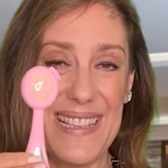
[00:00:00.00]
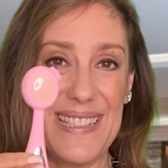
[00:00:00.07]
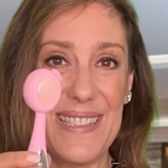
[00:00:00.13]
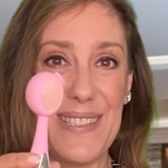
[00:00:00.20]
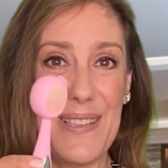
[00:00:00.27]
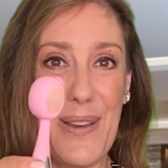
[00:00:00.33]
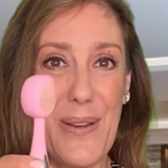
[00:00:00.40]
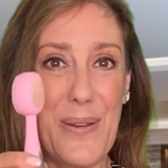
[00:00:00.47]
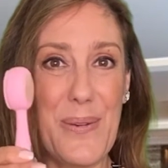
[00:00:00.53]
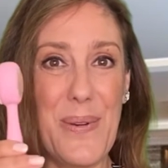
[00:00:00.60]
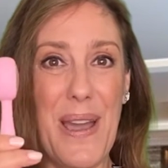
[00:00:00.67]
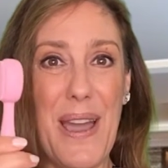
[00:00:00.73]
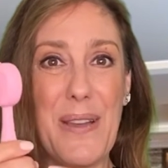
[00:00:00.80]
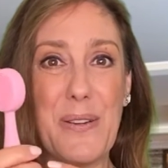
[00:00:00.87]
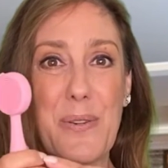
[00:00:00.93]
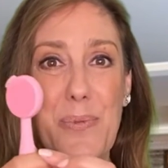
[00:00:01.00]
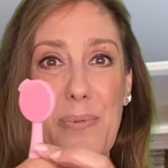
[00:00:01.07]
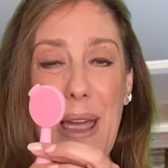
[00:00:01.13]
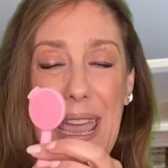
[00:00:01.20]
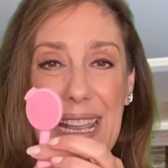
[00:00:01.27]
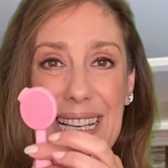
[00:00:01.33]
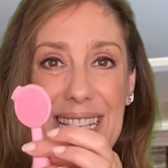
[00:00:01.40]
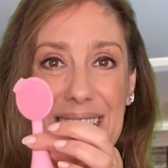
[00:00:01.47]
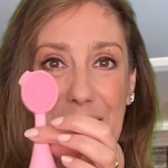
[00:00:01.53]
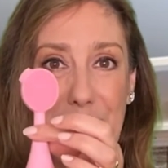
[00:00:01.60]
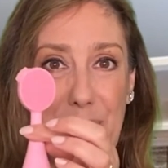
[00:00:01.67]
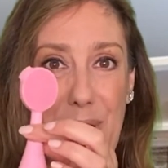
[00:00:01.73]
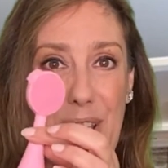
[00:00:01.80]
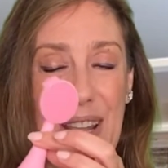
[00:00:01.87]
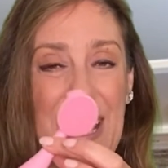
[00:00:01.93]
So a great little
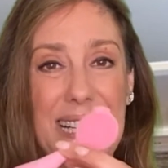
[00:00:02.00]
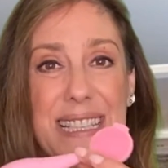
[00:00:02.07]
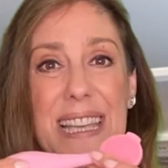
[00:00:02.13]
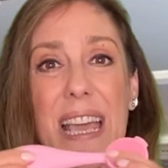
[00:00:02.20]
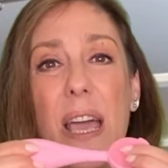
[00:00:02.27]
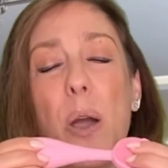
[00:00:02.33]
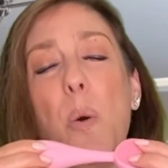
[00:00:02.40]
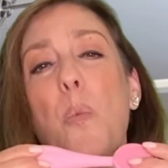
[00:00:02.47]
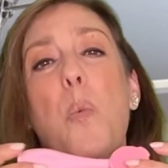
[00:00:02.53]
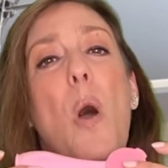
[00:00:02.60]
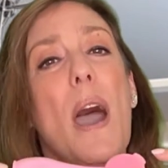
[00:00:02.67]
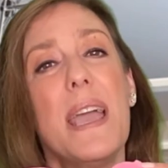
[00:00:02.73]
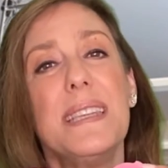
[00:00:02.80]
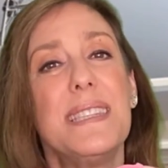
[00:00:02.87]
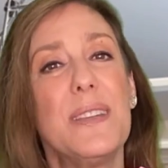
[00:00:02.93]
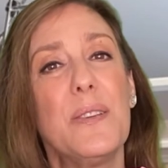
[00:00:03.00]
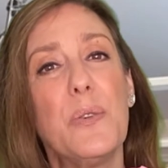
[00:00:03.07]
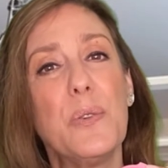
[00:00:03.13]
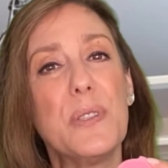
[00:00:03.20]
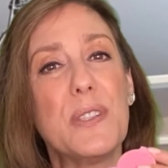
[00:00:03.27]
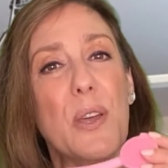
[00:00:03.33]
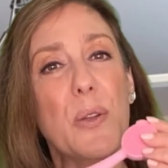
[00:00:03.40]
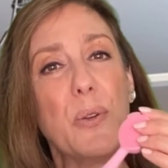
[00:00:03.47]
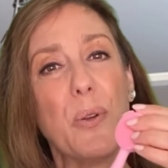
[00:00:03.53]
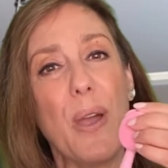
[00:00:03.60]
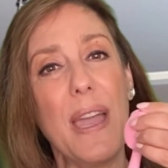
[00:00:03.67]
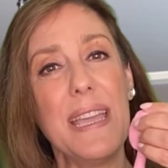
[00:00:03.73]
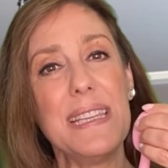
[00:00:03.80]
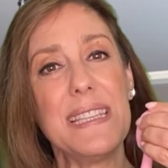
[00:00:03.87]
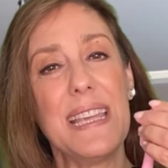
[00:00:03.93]
product. Why is it also
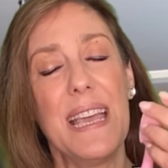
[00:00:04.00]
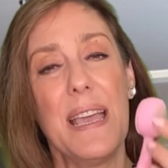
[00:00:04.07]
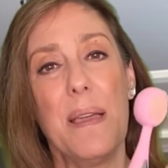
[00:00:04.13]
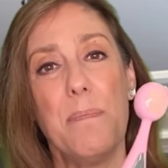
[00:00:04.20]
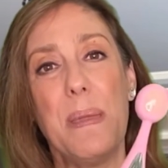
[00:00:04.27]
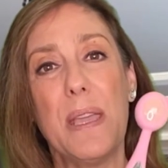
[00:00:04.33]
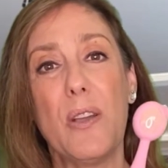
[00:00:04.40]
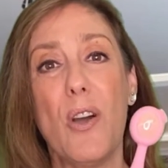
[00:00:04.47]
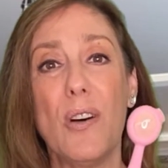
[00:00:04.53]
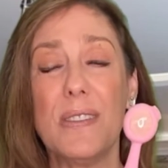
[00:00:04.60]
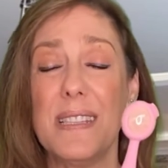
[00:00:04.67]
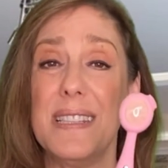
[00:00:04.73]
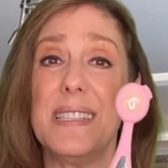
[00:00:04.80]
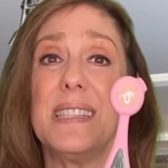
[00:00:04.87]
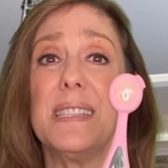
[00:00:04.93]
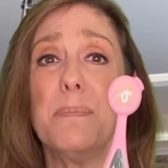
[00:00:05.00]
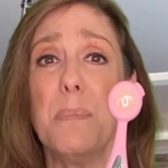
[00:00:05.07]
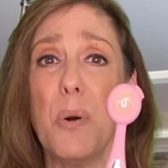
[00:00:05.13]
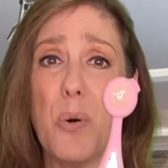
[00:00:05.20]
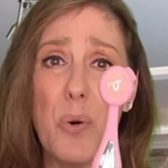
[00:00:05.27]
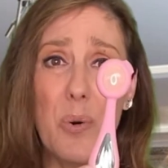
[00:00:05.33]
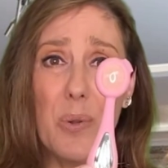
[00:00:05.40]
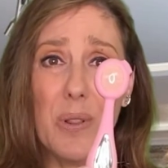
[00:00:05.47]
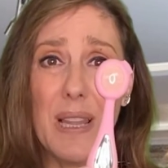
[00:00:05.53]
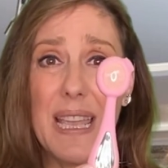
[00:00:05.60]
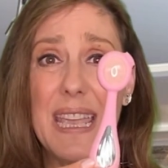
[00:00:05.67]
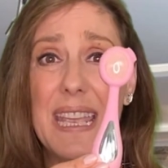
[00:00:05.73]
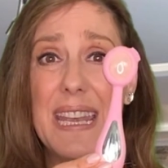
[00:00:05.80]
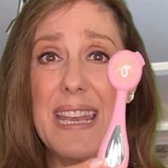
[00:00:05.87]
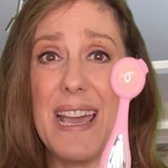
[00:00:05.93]
great? Because it's small
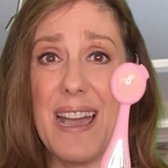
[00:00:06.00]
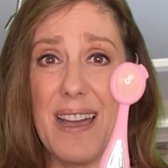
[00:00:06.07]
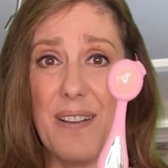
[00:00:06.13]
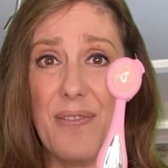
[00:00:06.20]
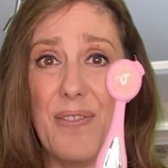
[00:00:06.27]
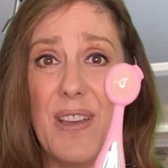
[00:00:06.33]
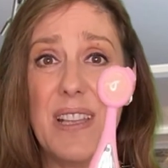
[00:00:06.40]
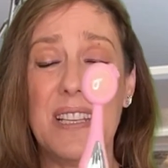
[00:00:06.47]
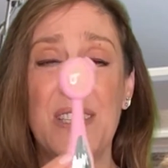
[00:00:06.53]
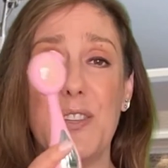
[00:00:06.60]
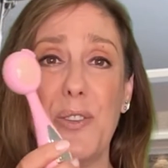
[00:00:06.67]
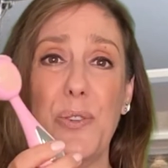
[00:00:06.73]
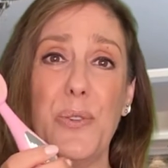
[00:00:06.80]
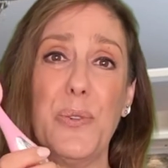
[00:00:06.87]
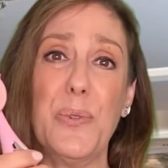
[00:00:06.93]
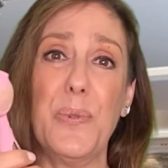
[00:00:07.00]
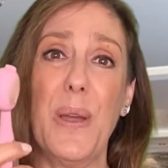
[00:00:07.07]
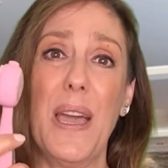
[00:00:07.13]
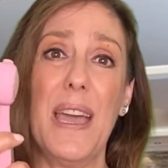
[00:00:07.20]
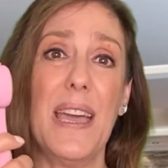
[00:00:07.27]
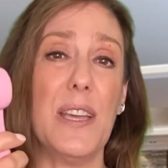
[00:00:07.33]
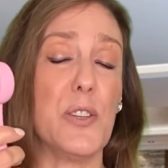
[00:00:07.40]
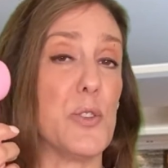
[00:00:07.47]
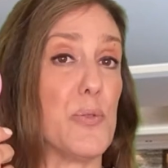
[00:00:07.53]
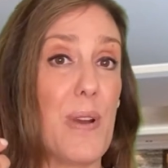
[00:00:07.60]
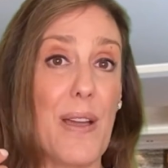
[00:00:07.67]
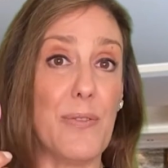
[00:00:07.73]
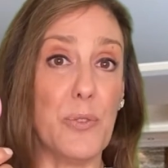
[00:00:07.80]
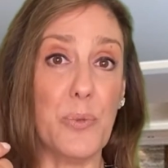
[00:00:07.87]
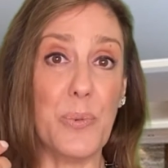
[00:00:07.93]
enough to
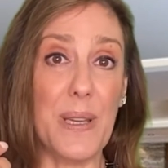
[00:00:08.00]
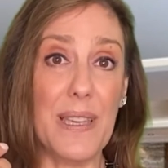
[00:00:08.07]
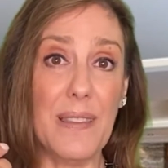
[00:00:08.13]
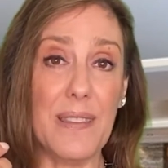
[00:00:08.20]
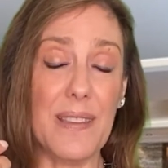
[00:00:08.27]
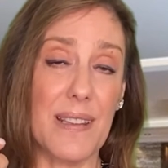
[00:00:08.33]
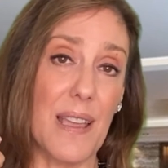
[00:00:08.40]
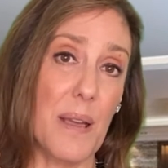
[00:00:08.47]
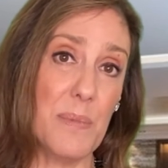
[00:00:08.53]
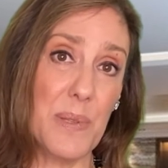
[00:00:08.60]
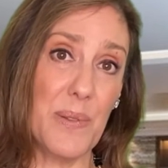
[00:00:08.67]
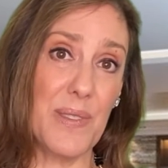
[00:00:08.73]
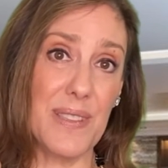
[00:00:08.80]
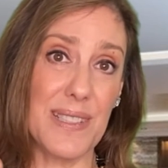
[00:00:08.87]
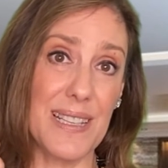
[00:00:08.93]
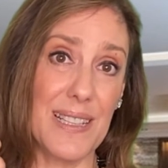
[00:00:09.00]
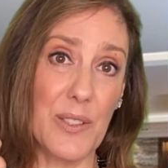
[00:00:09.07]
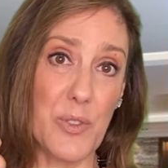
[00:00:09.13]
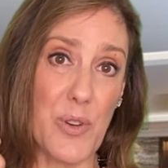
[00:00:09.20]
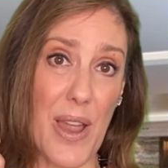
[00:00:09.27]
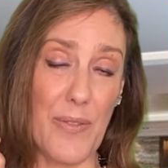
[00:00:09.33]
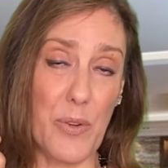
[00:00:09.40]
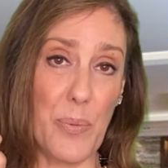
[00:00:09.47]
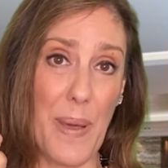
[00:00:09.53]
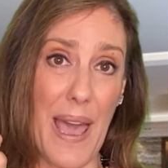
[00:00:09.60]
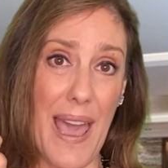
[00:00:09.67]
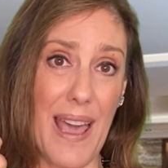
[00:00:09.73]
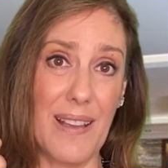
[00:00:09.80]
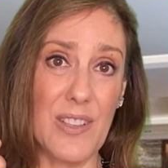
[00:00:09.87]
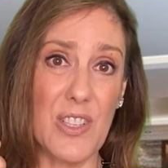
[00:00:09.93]
travel with. It comes with its little travel
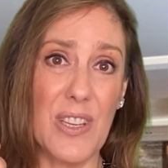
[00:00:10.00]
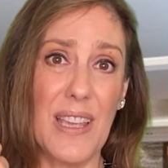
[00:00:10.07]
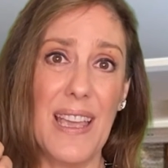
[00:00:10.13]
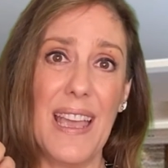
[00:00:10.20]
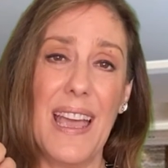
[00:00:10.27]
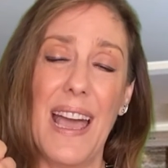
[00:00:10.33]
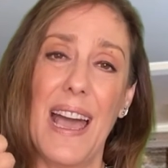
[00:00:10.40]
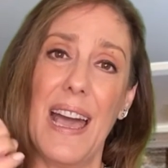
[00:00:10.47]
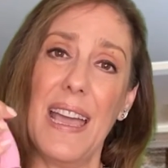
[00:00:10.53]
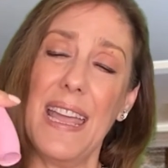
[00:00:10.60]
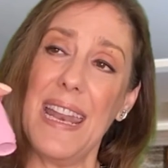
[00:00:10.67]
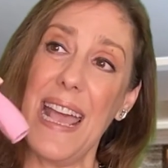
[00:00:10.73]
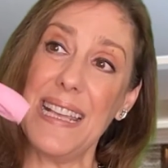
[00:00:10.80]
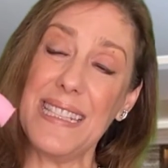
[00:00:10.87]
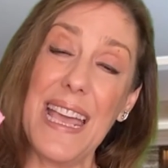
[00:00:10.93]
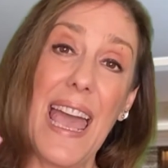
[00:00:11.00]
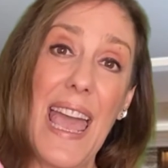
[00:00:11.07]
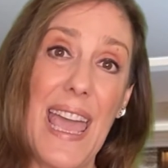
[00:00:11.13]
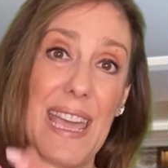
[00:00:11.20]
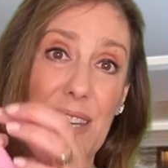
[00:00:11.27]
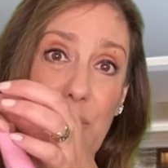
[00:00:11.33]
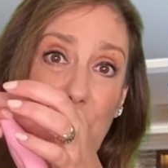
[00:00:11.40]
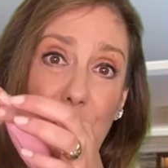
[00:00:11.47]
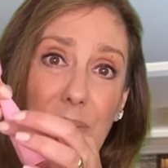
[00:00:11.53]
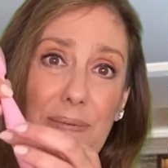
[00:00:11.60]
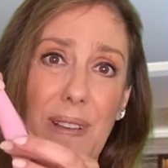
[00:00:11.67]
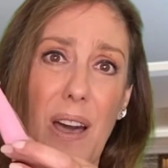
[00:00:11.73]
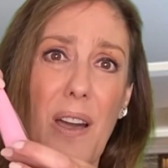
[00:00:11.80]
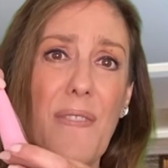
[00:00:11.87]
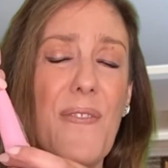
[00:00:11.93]
pouch. It has a handle.
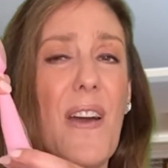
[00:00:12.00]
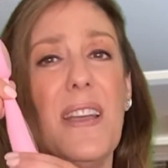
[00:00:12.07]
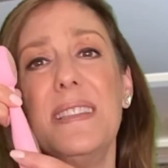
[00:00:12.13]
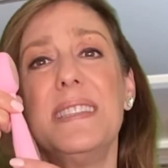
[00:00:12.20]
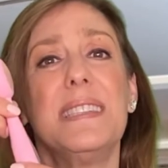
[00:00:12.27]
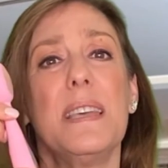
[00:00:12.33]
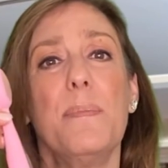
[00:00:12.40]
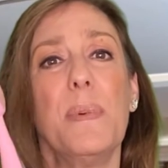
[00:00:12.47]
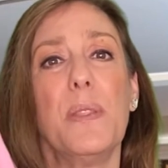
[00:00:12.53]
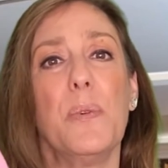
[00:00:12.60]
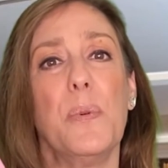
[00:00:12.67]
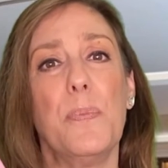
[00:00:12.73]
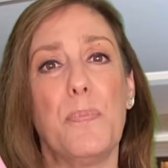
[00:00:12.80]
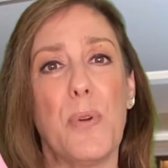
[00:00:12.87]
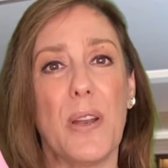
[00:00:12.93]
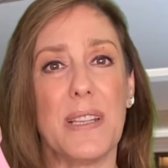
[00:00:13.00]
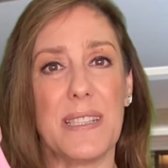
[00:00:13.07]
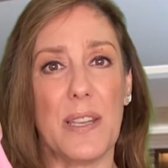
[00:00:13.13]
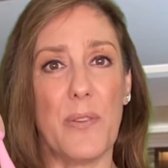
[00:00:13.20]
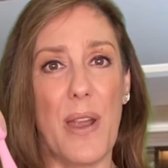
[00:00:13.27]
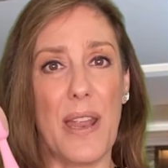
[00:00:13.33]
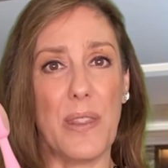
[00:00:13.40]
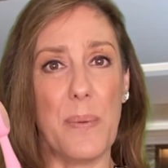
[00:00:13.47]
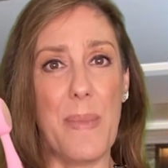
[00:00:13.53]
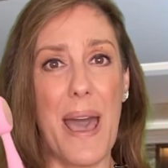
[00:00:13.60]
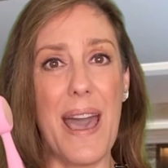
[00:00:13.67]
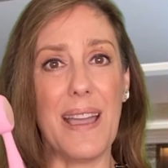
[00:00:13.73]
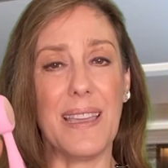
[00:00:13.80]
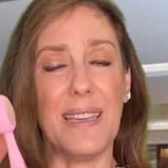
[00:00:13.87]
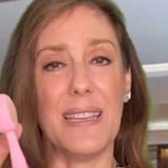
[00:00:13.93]
I find some of the products that are out on the
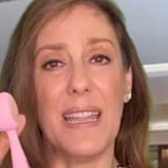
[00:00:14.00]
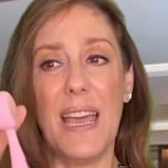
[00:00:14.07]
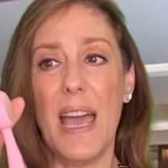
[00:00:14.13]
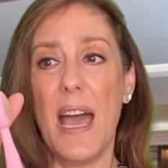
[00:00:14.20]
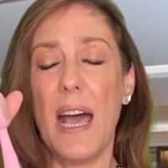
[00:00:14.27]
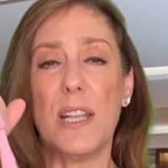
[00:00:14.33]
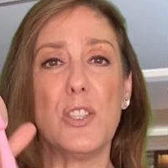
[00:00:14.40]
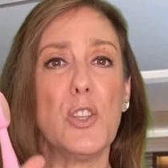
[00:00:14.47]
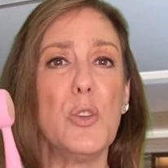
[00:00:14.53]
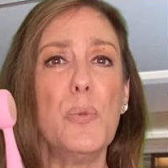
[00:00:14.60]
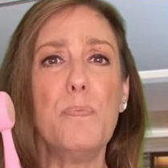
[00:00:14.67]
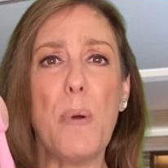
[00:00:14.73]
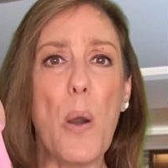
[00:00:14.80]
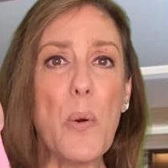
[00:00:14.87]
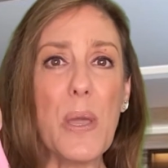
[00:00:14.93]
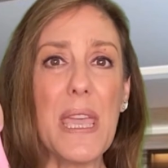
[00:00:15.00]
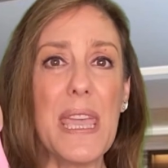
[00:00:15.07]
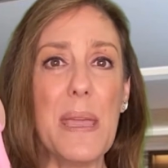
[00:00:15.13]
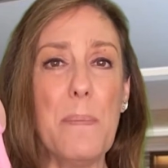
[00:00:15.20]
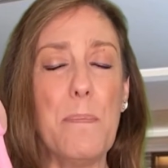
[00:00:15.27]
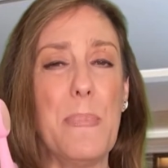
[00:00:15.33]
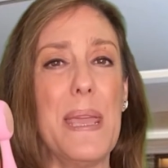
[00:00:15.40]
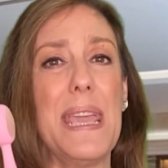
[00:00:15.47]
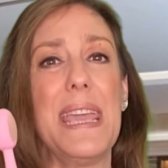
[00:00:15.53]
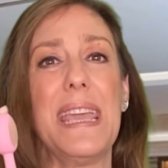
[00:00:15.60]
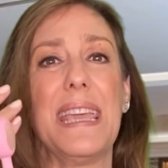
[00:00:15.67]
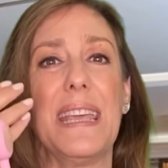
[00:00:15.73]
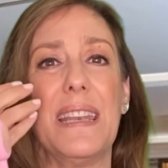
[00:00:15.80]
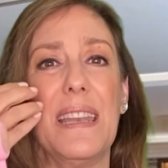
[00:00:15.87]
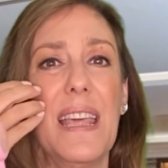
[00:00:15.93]
market are too bulky and
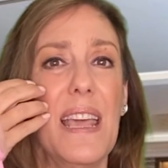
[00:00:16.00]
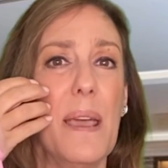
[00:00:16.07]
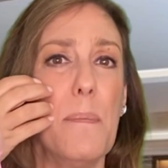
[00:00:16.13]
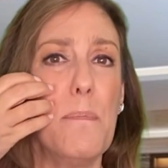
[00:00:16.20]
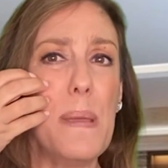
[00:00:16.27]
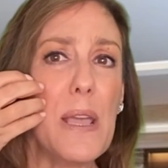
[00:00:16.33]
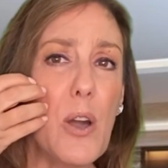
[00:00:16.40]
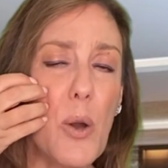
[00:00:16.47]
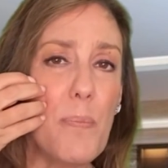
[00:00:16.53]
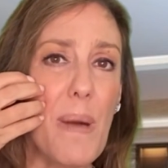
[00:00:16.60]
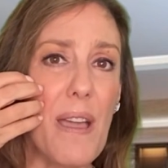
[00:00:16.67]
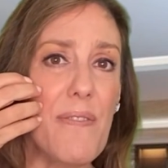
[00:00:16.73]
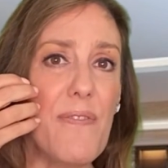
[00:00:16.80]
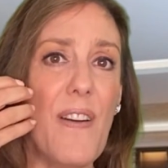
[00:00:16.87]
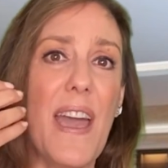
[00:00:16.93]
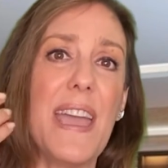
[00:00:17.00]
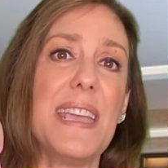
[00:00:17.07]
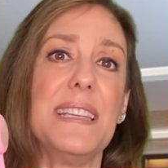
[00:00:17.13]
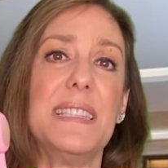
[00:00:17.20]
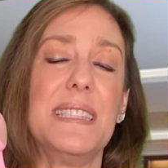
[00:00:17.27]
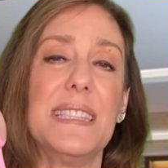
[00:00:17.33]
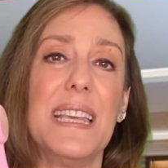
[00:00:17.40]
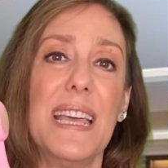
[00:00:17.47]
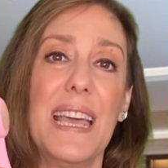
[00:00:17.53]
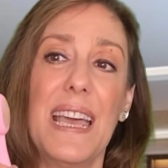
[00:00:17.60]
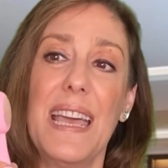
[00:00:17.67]
big on my face.